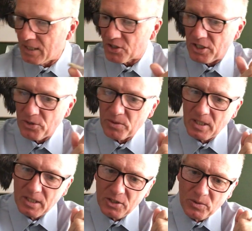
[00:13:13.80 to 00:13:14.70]
So
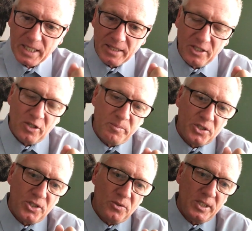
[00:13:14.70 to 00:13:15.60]
you get the
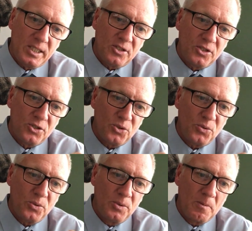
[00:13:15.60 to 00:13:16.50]
opportunity
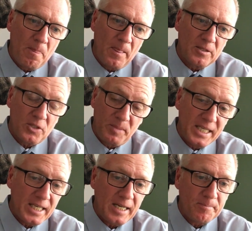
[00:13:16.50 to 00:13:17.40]
to
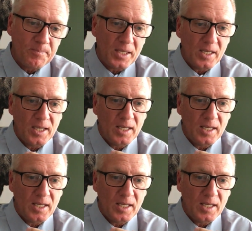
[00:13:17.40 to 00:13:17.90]
become